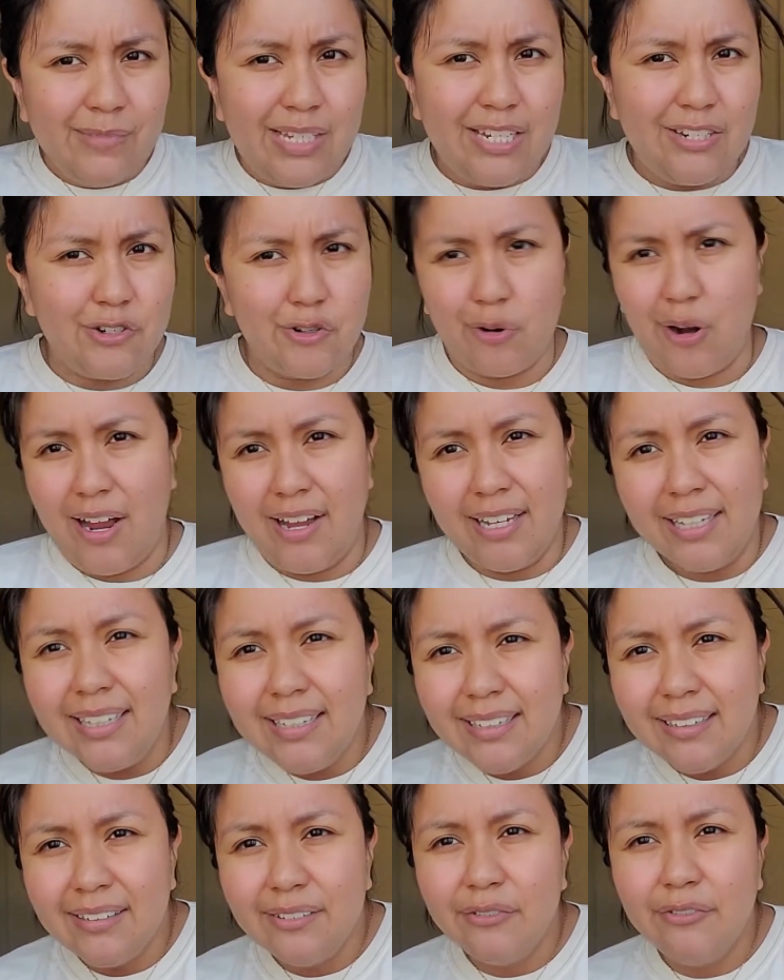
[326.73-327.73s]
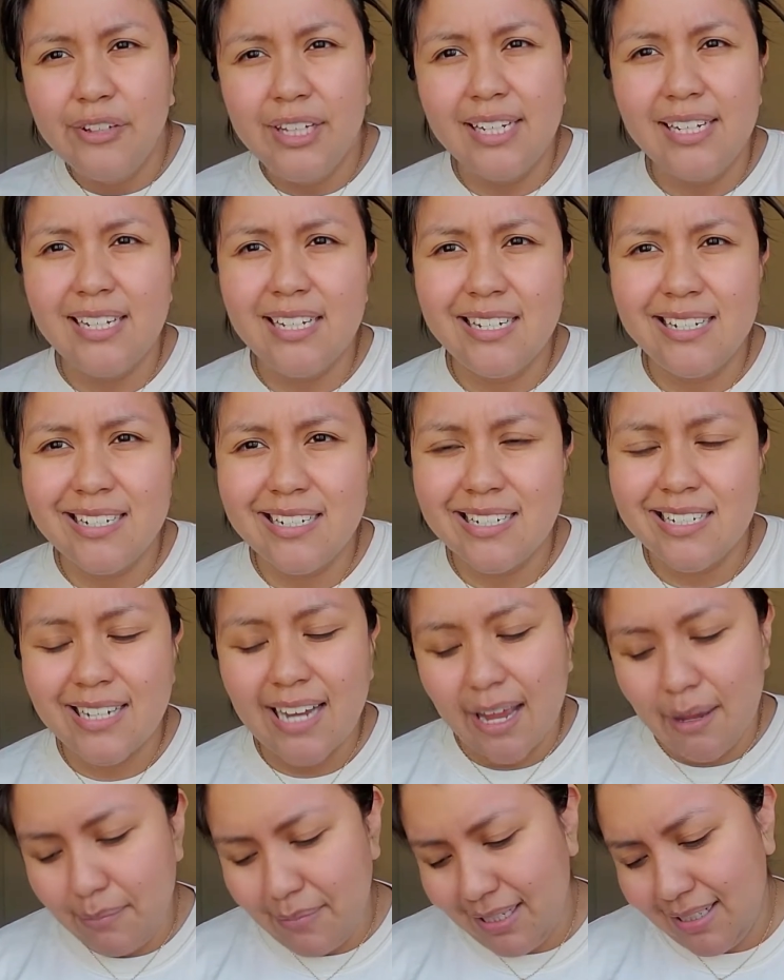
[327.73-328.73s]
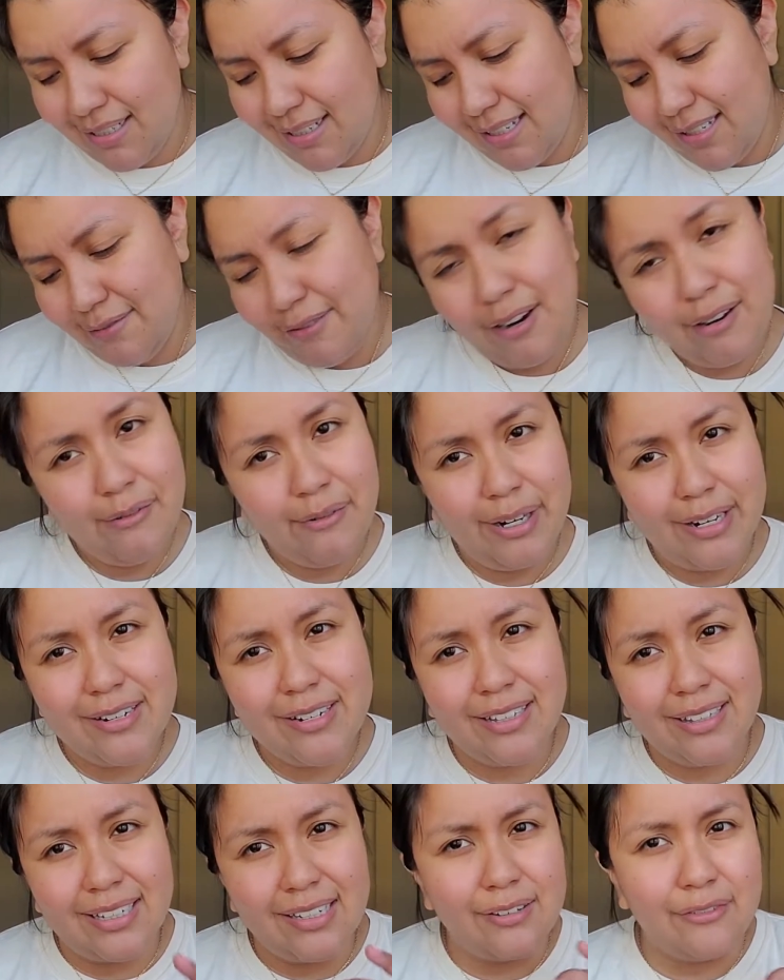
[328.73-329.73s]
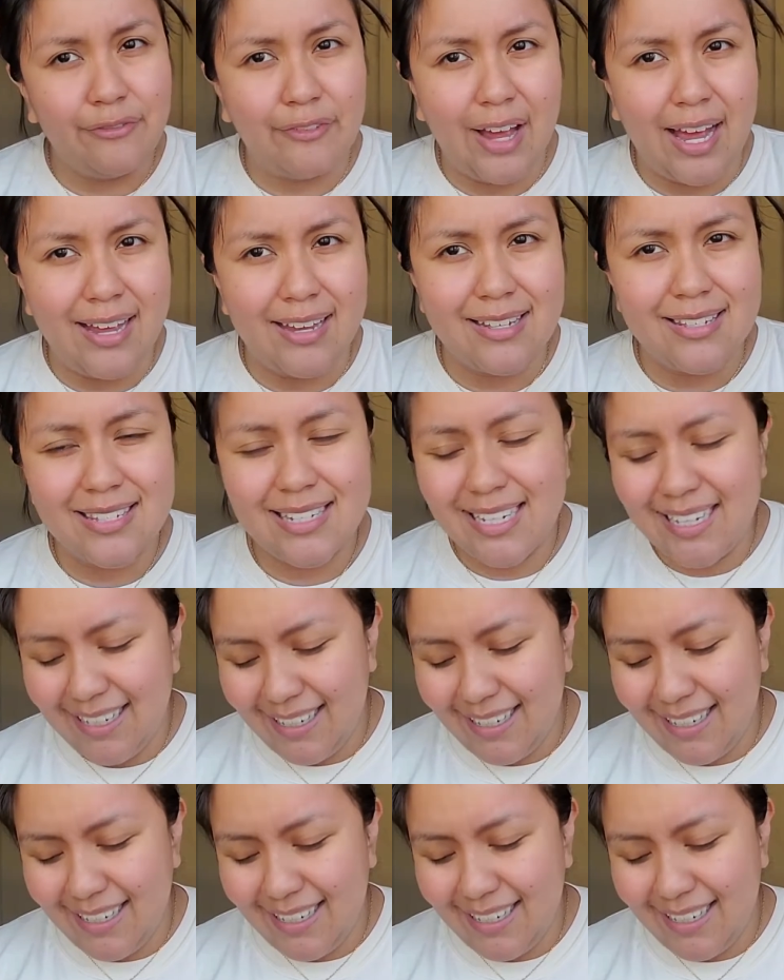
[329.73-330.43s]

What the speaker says: drying finish. I mean, it's very weird to list fast.